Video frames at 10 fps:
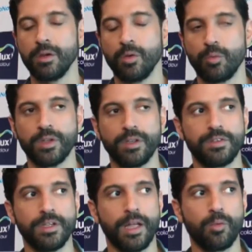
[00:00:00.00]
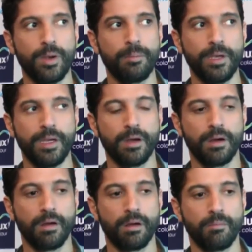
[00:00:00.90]
You know, what they see that will be
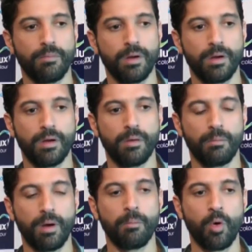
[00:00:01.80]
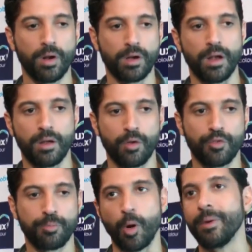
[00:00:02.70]
more a color
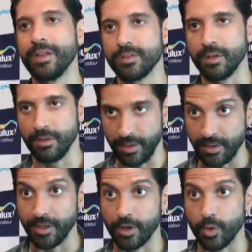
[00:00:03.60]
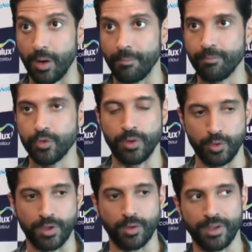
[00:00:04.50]
of prominence in the year to come. So
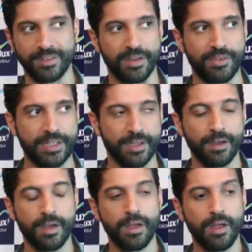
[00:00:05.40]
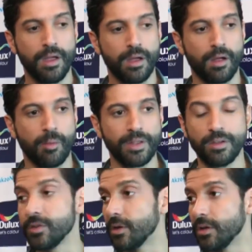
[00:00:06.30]
in 2017.
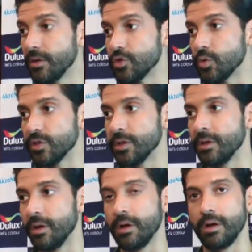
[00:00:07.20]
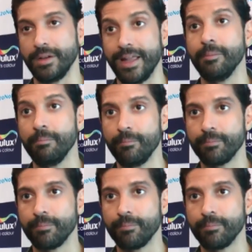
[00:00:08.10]
And this year they've chosen denim.